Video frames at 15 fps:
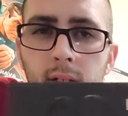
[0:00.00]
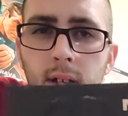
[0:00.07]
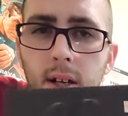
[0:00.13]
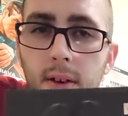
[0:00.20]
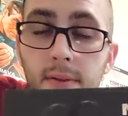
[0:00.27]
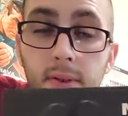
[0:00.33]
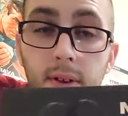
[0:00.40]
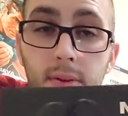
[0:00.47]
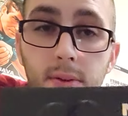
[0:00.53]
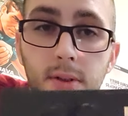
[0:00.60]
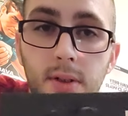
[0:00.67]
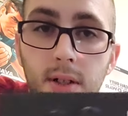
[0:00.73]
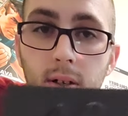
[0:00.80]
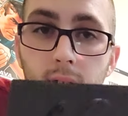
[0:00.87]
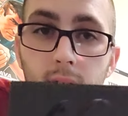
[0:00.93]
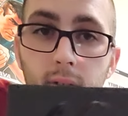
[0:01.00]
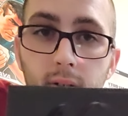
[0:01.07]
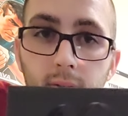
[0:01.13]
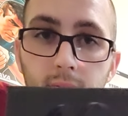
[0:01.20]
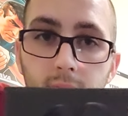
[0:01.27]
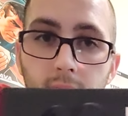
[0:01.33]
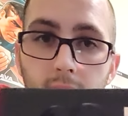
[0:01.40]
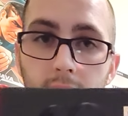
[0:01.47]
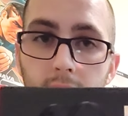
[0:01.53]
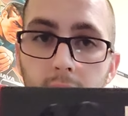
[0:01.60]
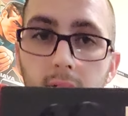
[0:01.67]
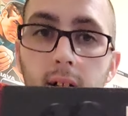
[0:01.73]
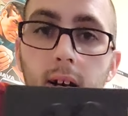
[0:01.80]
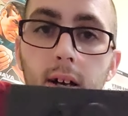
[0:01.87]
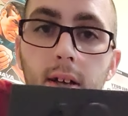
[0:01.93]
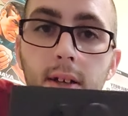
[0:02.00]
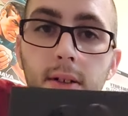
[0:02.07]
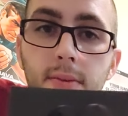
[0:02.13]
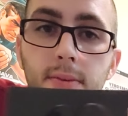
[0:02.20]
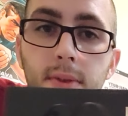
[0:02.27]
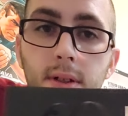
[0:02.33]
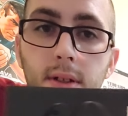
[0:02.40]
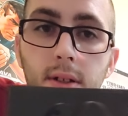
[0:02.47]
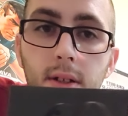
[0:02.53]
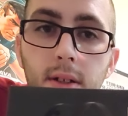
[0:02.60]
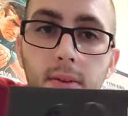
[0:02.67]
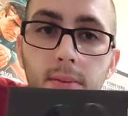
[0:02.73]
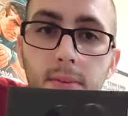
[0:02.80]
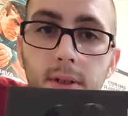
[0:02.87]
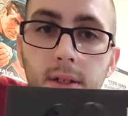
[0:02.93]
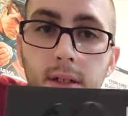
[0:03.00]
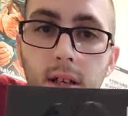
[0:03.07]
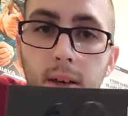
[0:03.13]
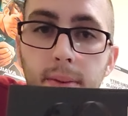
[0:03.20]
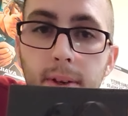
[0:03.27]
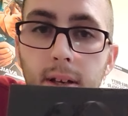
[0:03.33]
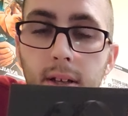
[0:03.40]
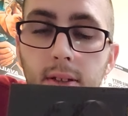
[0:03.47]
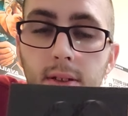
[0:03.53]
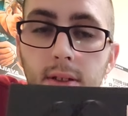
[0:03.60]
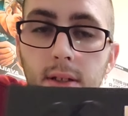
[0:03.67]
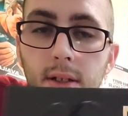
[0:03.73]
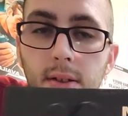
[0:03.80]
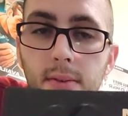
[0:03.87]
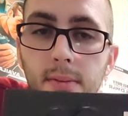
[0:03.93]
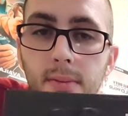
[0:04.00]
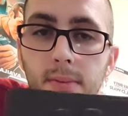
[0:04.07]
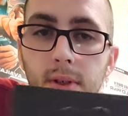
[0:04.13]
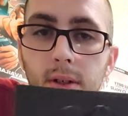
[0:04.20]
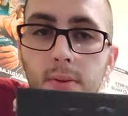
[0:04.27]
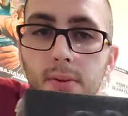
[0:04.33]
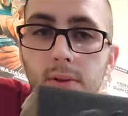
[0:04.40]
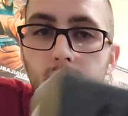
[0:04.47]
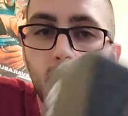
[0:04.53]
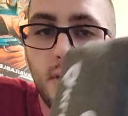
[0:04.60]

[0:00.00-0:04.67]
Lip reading: I've never really heard of Klim gaming headset, but when you